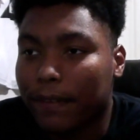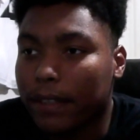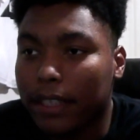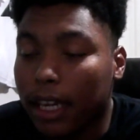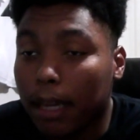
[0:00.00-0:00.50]

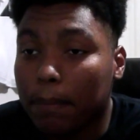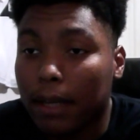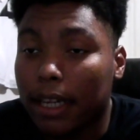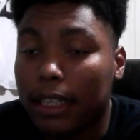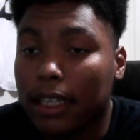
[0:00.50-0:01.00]
The game
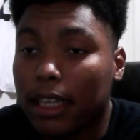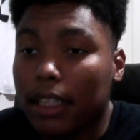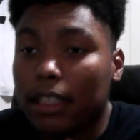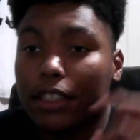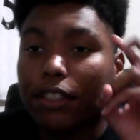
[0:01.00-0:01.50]
plan,
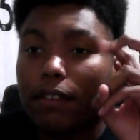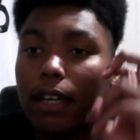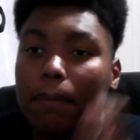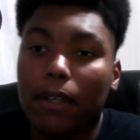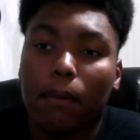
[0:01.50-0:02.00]
the
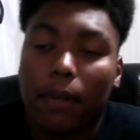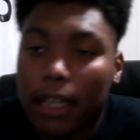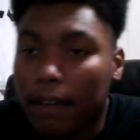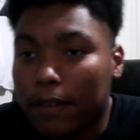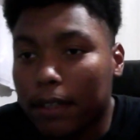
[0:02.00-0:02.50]
script, or
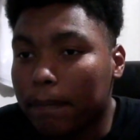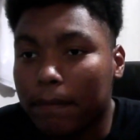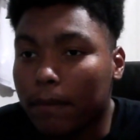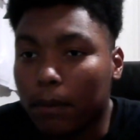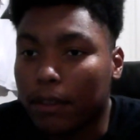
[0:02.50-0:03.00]
whatever,
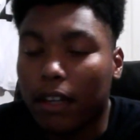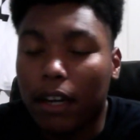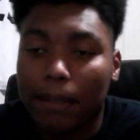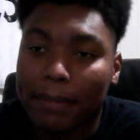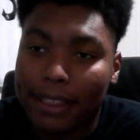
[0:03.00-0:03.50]
was
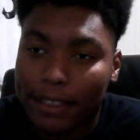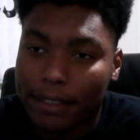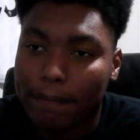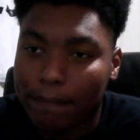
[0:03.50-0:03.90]
garbage.